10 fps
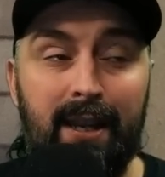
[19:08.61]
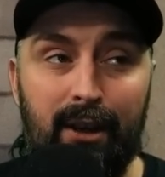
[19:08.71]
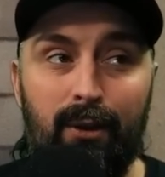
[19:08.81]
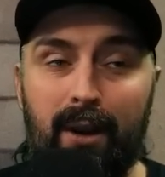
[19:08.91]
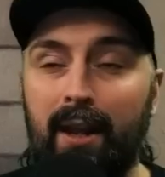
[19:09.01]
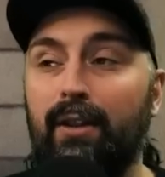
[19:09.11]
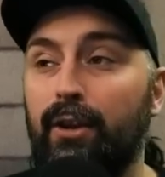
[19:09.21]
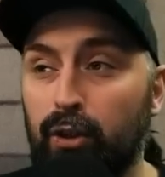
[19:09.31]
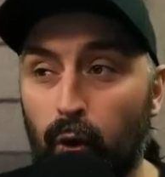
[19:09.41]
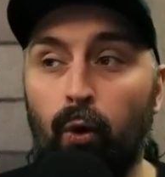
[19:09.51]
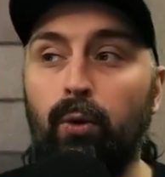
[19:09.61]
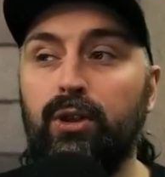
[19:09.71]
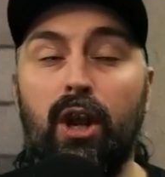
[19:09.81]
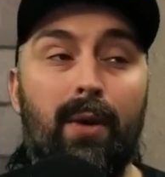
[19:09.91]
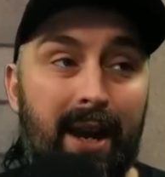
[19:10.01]
unit that's
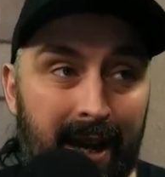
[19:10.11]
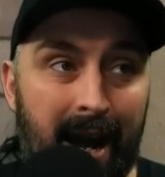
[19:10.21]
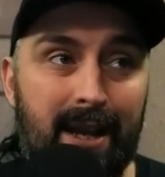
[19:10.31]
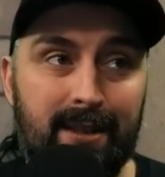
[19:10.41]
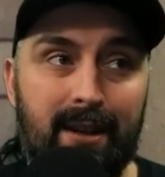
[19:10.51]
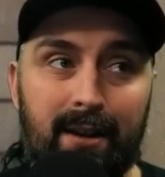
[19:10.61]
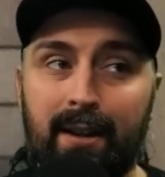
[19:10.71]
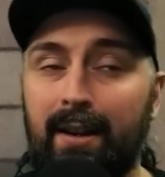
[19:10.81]
also a caster.